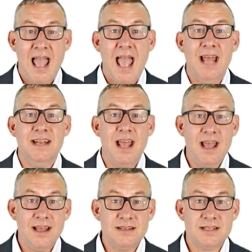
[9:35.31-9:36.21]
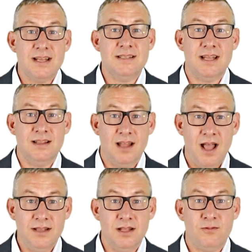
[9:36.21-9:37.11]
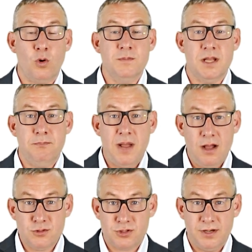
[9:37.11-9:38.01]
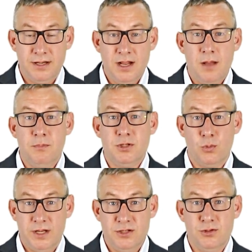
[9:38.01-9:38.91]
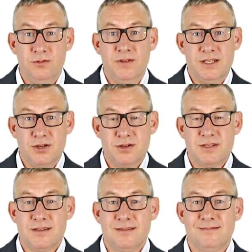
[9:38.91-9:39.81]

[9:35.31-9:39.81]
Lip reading: An edge is a line that forms a boundary between two features.